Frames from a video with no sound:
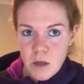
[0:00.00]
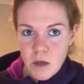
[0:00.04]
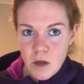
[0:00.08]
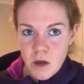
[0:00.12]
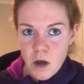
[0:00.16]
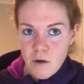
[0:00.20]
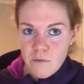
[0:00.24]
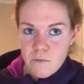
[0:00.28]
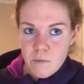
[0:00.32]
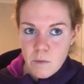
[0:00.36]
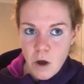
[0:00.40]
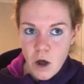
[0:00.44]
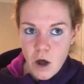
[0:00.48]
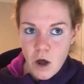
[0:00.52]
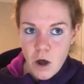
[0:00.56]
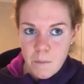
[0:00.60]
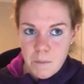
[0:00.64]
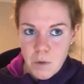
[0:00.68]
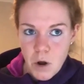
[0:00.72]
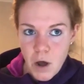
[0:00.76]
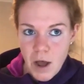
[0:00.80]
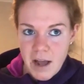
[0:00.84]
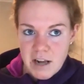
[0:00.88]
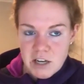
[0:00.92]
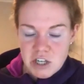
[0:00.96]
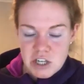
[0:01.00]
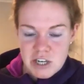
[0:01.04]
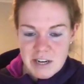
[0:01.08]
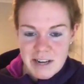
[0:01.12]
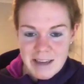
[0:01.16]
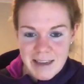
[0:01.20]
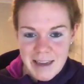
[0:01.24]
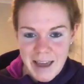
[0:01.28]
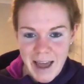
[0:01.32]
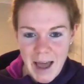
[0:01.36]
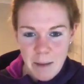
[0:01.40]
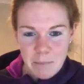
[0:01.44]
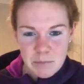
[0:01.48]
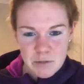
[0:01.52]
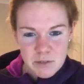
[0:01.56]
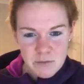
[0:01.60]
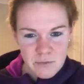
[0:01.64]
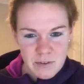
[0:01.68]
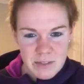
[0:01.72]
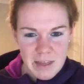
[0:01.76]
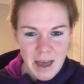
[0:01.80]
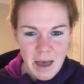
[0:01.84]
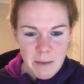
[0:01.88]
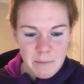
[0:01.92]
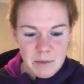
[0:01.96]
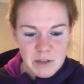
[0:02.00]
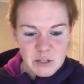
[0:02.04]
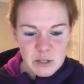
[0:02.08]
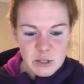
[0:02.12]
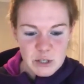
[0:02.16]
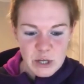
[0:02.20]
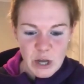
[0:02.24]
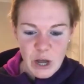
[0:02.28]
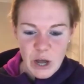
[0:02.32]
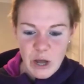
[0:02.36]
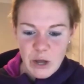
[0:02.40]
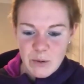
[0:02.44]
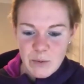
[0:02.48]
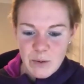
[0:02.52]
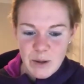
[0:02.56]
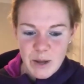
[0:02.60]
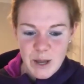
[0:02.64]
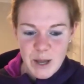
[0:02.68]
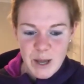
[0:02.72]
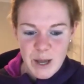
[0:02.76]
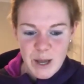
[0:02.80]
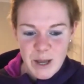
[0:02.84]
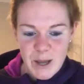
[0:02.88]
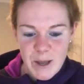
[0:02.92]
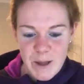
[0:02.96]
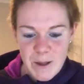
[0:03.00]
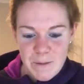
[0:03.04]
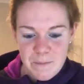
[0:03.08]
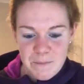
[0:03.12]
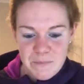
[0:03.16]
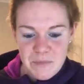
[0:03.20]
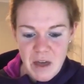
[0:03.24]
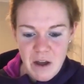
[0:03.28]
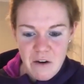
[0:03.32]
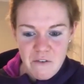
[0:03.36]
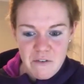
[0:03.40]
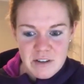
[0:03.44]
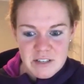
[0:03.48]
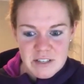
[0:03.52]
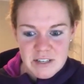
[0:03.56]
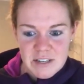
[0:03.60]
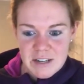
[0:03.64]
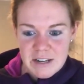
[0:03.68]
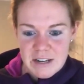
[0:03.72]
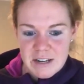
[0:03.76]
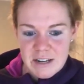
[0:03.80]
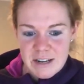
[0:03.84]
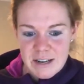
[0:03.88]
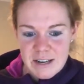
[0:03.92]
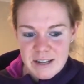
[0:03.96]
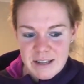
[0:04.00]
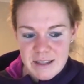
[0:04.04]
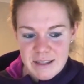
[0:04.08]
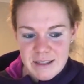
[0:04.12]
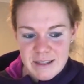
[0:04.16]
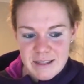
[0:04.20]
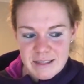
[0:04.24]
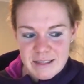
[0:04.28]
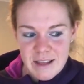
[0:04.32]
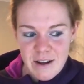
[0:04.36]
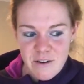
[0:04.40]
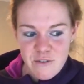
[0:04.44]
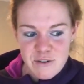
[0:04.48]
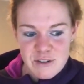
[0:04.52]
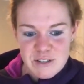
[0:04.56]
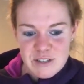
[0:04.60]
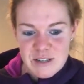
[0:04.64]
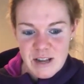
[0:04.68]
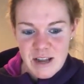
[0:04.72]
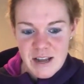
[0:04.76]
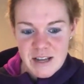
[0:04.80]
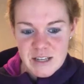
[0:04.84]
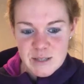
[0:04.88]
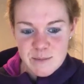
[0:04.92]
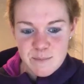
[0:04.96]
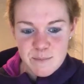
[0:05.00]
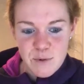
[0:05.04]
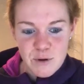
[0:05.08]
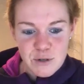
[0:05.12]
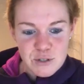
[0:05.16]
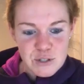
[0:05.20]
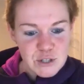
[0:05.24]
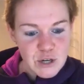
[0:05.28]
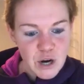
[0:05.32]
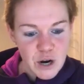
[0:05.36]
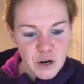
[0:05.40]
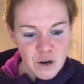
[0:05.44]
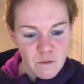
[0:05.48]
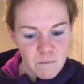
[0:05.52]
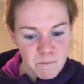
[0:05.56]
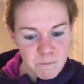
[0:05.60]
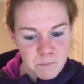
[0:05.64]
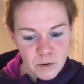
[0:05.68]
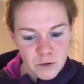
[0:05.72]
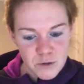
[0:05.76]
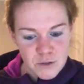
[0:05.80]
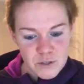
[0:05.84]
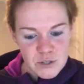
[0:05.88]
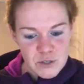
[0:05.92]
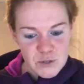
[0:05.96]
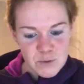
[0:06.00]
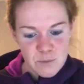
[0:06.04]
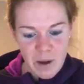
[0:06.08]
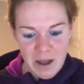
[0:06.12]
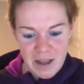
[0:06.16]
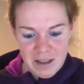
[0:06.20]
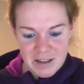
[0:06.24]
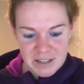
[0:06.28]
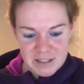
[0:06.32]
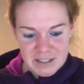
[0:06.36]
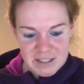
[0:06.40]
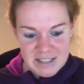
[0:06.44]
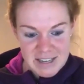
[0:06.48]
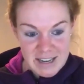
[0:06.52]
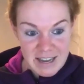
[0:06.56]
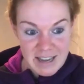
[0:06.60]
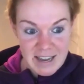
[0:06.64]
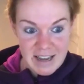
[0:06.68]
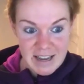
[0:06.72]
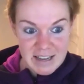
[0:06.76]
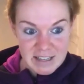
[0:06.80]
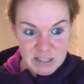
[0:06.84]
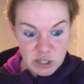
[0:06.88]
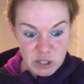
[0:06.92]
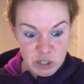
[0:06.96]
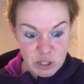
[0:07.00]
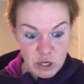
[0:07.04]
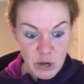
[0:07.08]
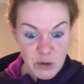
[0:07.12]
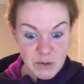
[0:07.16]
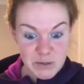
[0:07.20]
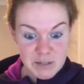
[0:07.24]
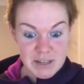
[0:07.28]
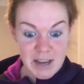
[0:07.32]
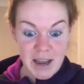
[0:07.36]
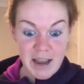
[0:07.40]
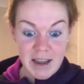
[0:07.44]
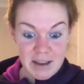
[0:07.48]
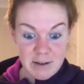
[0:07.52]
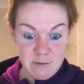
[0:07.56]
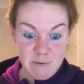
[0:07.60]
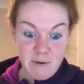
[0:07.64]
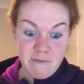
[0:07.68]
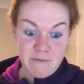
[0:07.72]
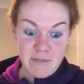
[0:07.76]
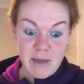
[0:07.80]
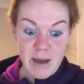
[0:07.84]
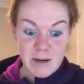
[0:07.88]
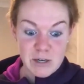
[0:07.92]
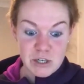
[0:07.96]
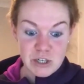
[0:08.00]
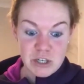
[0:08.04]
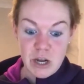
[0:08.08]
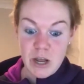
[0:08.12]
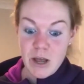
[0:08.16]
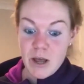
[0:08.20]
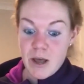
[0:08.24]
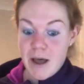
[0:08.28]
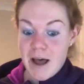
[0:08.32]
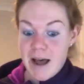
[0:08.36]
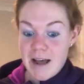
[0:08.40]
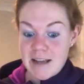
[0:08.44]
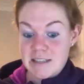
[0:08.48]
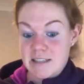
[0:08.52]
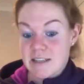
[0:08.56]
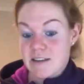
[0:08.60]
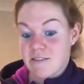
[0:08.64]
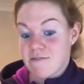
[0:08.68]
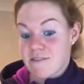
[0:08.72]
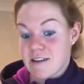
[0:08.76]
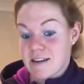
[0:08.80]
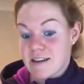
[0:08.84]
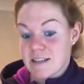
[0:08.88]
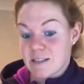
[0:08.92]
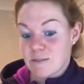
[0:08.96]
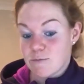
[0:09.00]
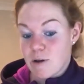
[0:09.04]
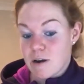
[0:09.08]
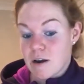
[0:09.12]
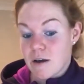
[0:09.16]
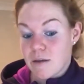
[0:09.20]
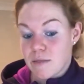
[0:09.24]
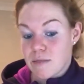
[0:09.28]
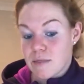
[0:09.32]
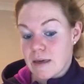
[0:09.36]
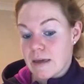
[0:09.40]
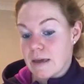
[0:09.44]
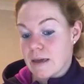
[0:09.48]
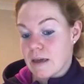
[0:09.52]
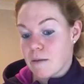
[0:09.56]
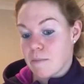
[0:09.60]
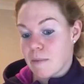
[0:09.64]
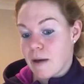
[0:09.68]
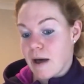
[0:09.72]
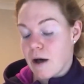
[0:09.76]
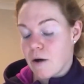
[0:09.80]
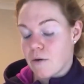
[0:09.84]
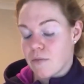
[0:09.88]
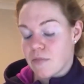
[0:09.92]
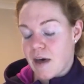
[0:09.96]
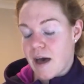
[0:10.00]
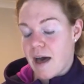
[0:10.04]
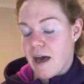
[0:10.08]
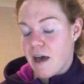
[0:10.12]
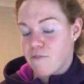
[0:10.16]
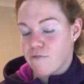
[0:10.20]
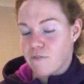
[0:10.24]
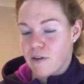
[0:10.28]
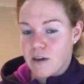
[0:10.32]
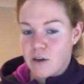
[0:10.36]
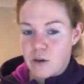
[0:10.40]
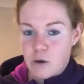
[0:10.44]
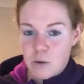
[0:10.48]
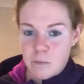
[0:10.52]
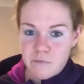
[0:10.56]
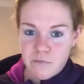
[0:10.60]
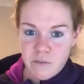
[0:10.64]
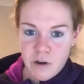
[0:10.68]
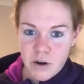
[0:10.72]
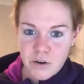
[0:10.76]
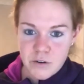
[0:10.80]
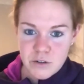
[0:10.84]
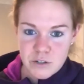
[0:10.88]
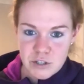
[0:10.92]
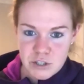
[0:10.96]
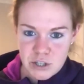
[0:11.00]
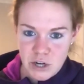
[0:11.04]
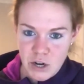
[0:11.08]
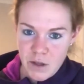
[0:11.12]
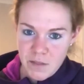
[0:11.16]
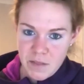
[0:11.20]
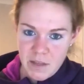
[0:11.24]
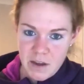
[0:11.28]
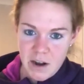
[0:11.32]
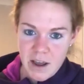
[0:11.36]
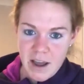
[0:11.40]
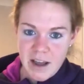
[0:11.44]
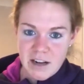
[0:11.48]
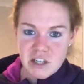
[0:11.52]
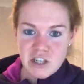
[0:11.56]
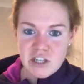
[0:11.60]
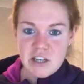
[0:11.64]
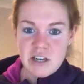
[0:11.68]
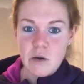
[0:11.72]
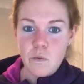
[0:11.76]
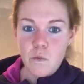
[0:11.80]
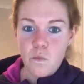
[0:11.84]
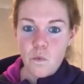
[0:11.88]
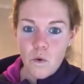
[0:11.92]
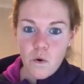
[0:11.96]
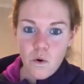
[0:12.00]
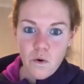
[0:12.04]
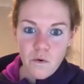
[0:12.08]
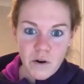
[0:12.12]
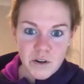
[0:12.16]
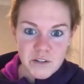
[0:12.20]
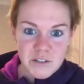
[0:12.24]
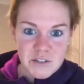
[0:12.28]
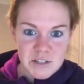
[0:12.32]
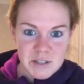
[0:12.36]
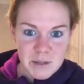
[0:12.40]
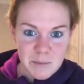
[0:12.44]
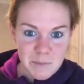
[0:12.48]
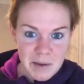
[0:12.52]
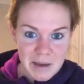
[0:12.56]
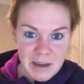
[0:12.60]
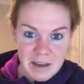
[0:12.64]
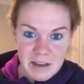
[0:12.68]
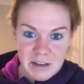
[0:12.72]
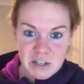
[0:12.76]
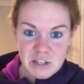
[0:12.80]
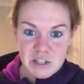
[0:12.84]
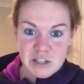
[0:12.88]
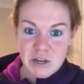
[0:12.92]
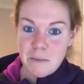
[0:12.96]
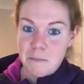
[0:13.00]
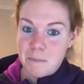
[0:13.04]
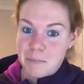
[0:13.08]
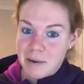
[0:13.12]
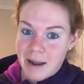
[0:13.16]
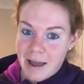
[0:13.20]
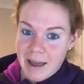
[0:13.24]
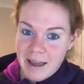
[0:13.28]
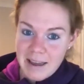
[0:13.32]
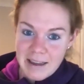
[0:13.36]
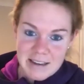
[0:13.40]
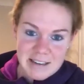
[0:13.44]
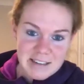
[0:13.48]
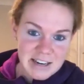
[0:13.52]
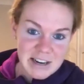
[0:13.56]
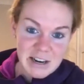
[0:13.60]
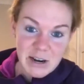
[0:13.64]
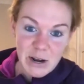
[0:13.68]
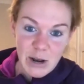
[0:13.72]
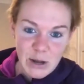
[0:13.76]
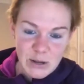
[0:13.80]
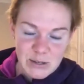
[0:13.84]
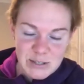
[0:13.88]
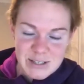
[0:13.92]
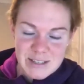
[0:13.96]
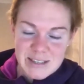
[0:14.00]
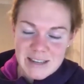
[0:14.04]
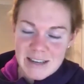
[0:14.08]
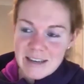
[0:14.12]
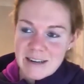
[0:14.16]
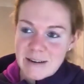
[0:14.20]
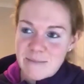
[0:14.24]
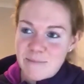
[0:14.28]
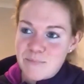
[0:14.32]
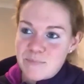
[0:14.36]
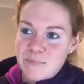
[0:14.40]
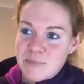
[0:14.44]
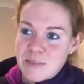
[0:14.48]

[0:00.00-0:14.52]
I'm not actually capped for them, and so there isn't as much kind of blood, sweat, and tears associated with that shirt as there is when I think about that FA Cup final shirt that I actually wore onto the pitch and played and lost in.